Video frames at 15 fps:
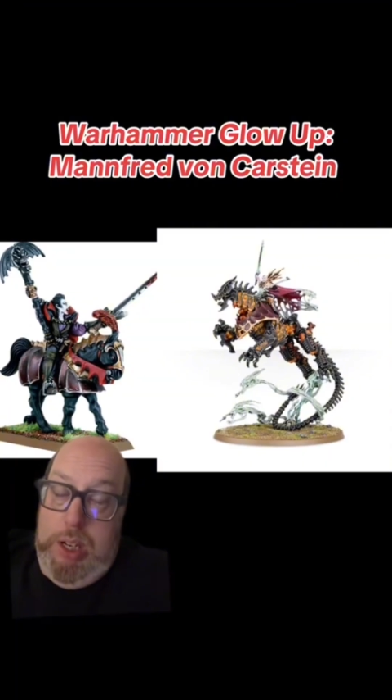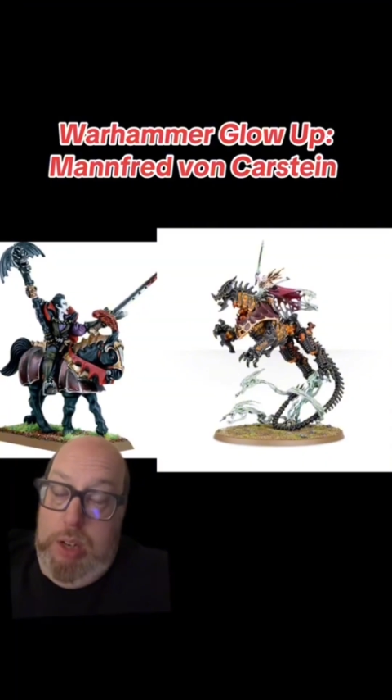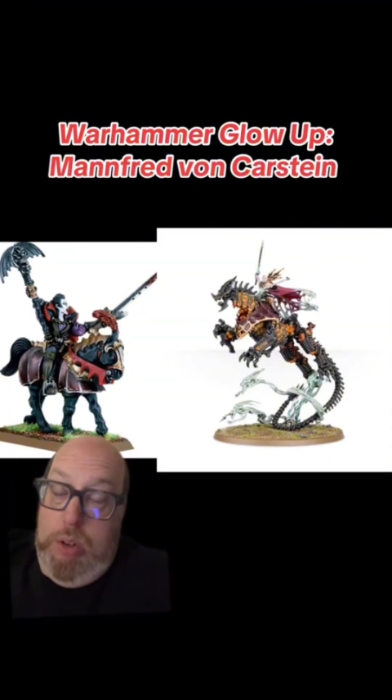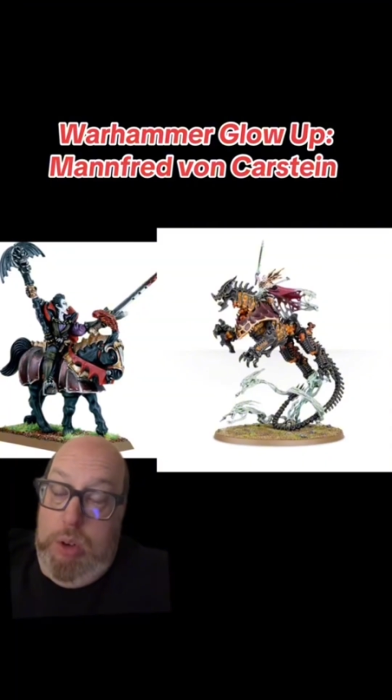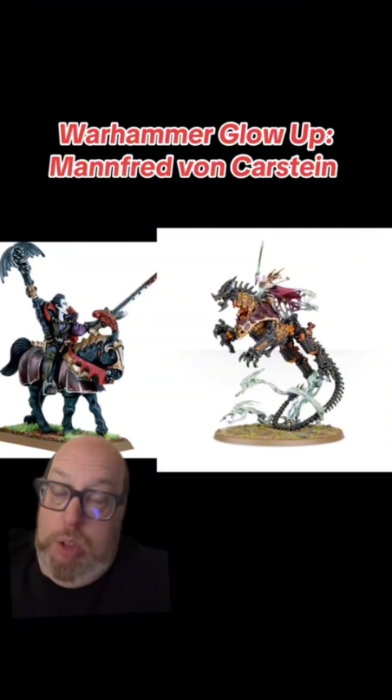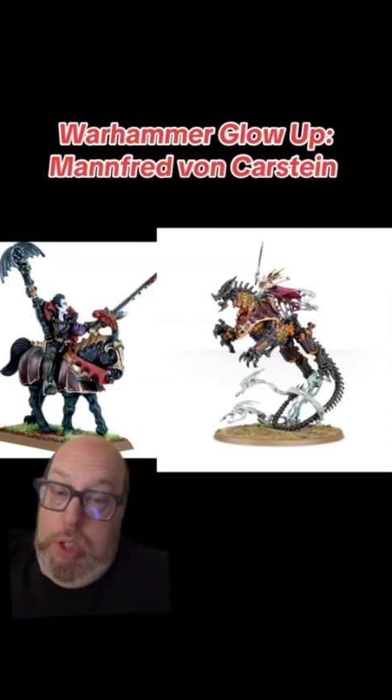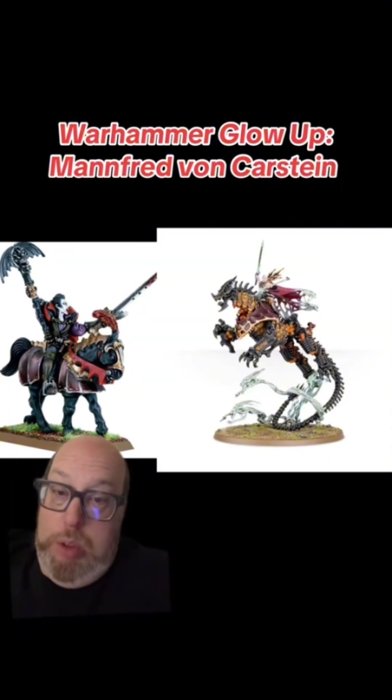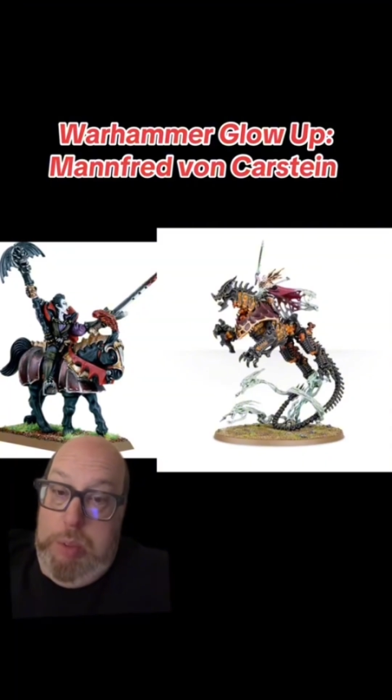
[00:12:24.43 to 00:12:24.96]
and I've
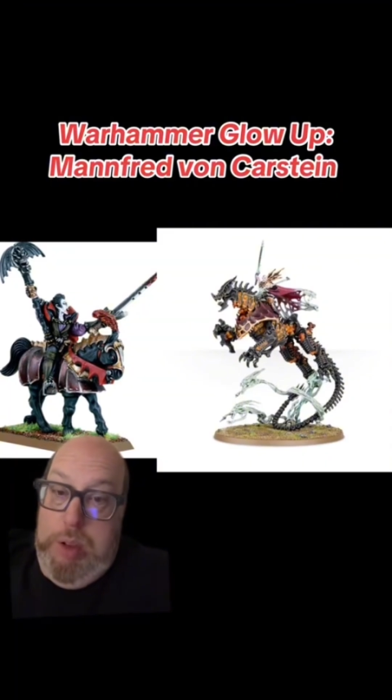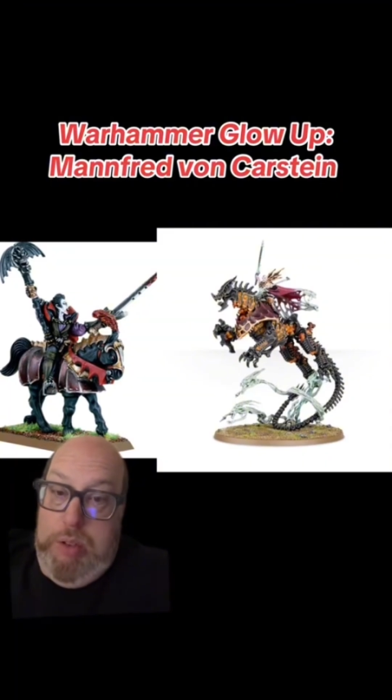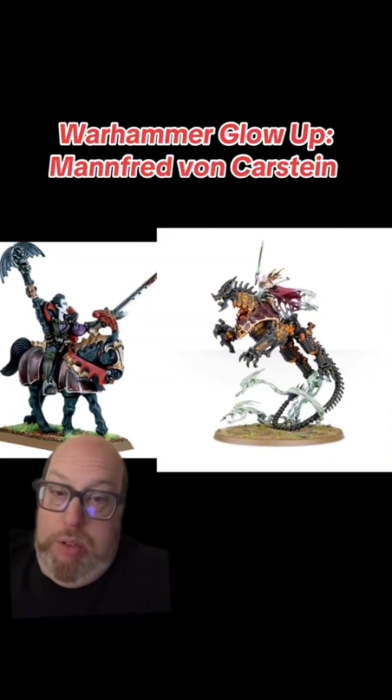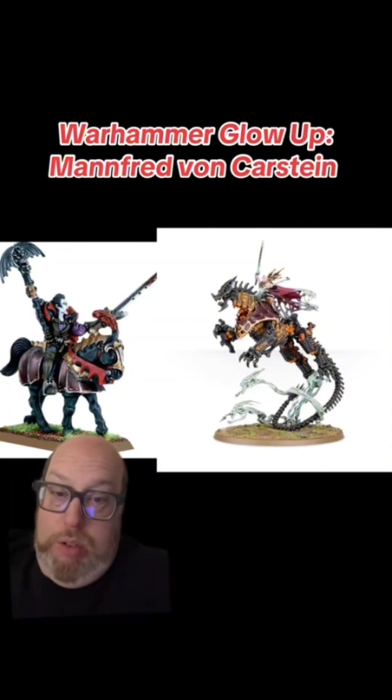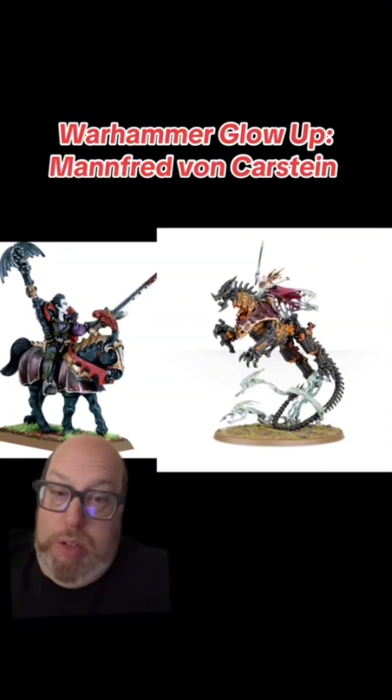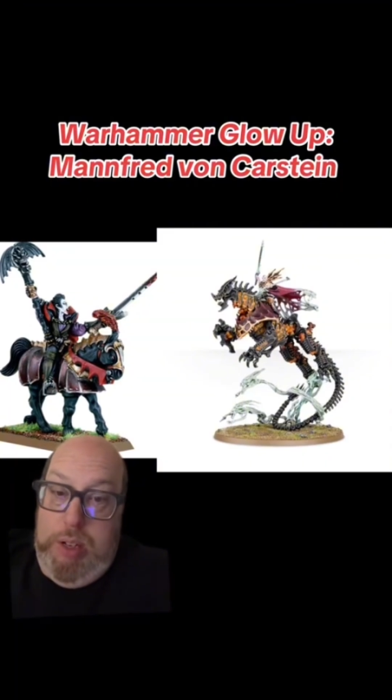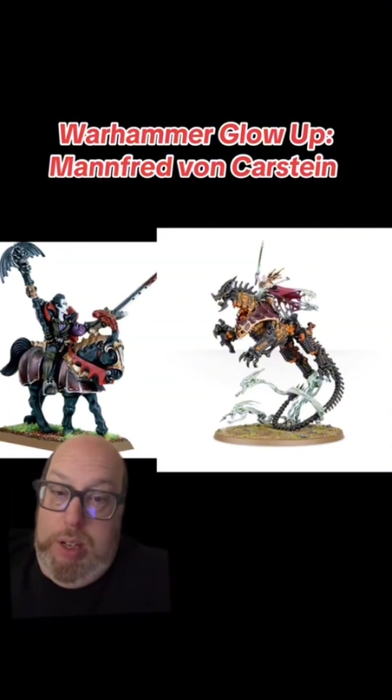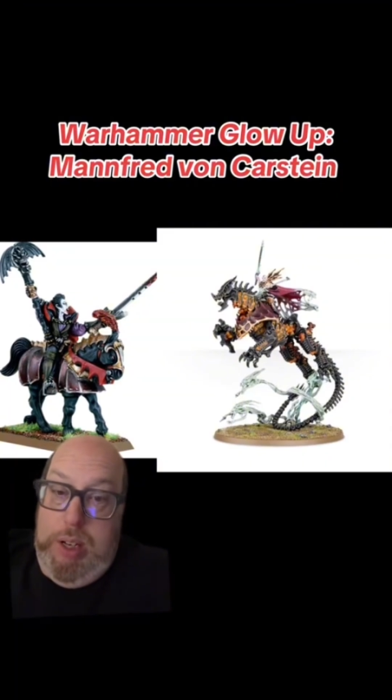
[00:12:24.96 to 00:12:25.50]
got to say
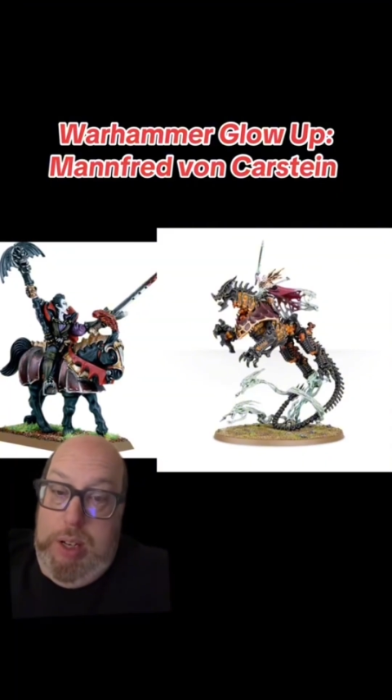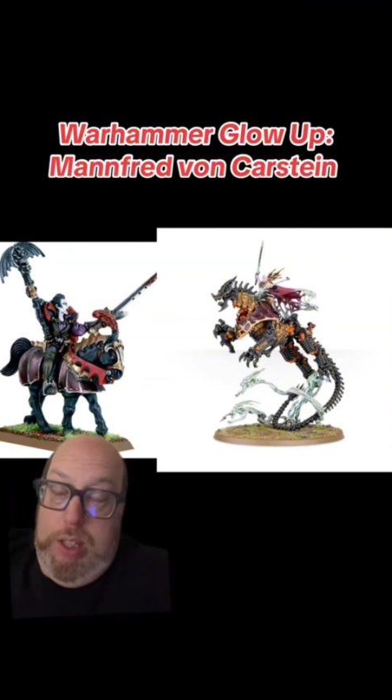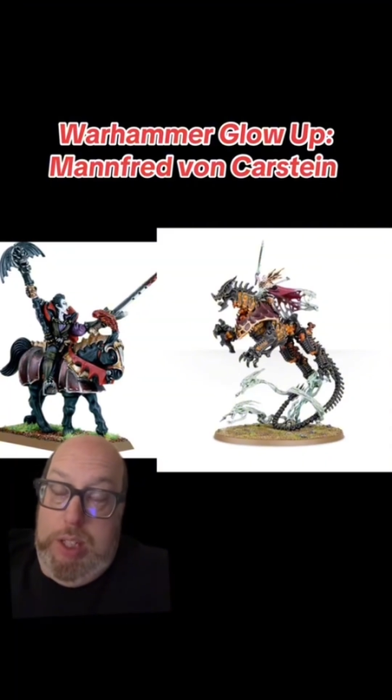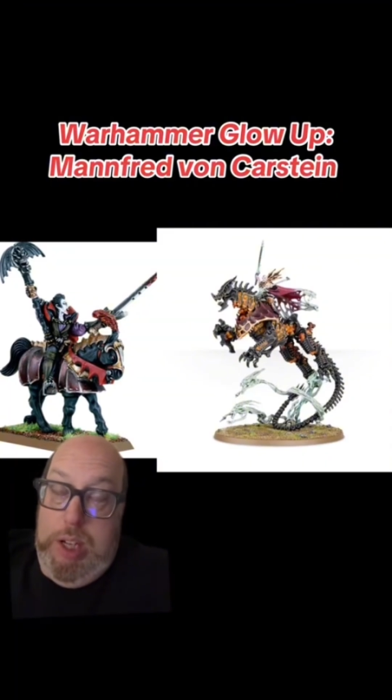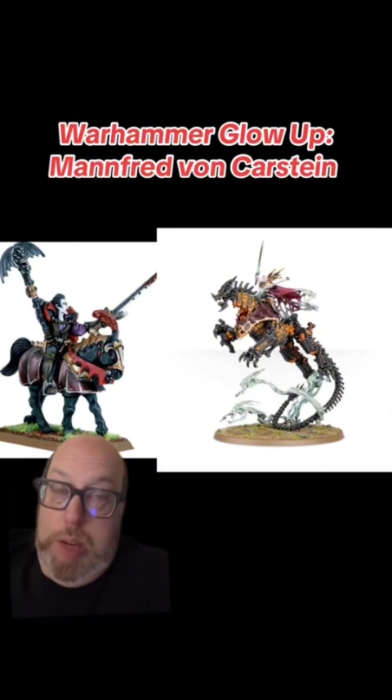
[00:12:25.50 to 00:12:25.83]
Manfred is